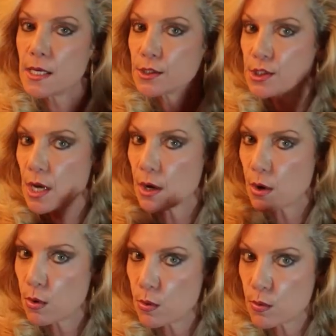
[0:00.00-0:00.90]

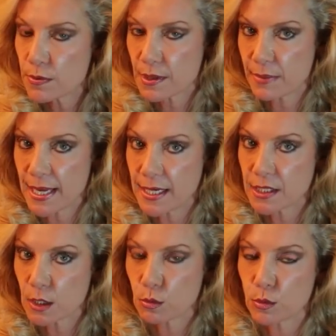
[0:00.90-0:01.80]
So the
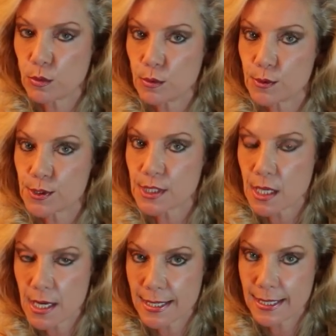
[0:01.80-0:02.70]
planet that
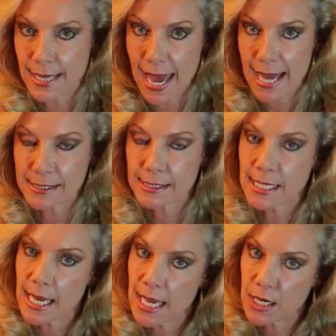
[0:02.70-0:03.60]
rules
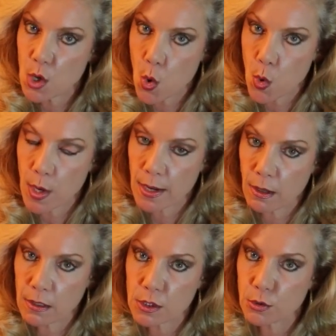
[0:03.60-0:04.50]
gas and
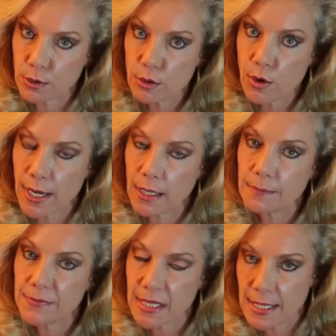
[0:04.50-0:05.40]
oil, crude oil,